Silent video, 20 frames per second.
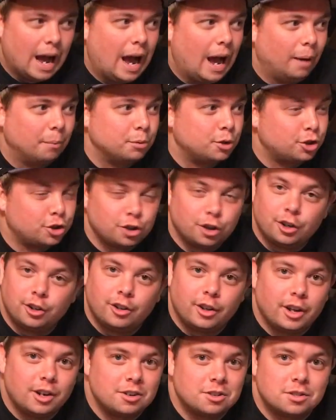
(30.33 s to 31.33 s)
I'm
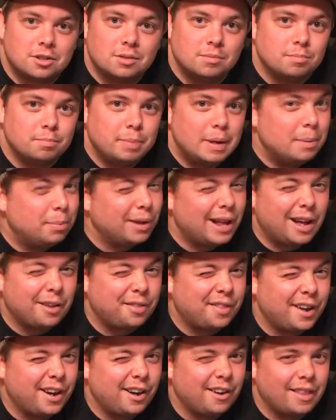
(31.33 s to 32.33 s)
sure there's some people
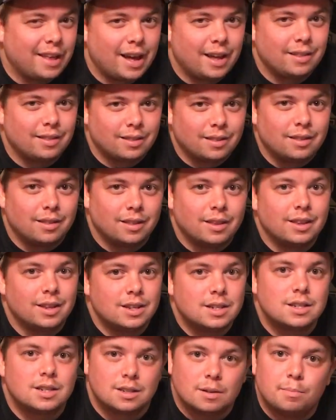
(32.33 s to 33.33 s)
out there that
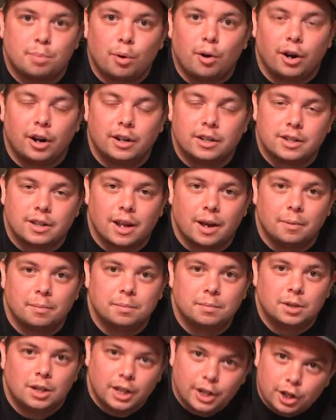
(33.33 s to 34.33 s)
this is important to them.
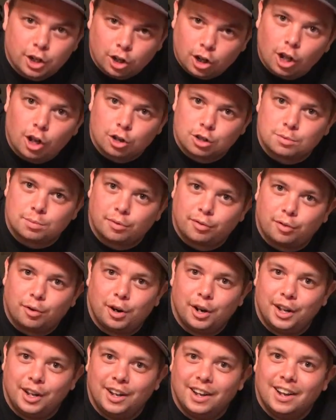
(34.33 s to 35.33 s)
Clean your clothes
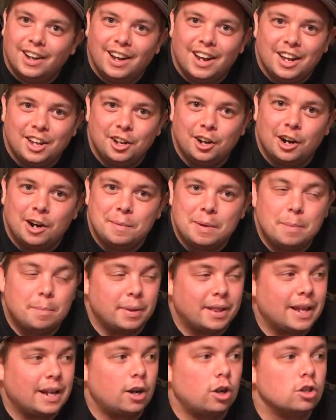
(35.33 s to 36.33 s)
before you know what I mean?
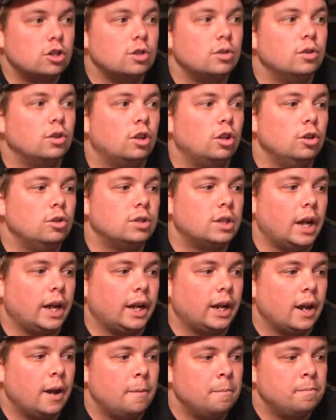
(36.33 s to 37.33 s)
But that also includes,
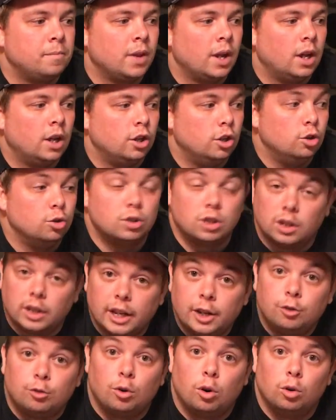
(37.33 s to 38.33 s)
like, use a
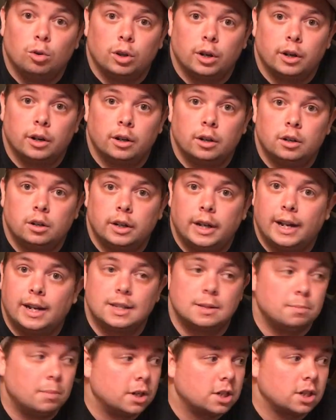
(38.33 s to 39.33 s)
lint roller. Get
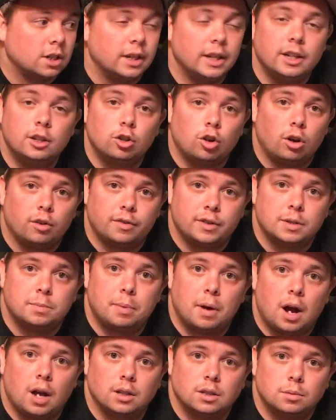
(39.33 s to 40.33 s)
as much lint off as
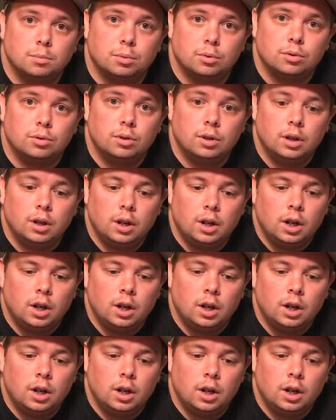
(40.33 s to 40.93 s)
possible.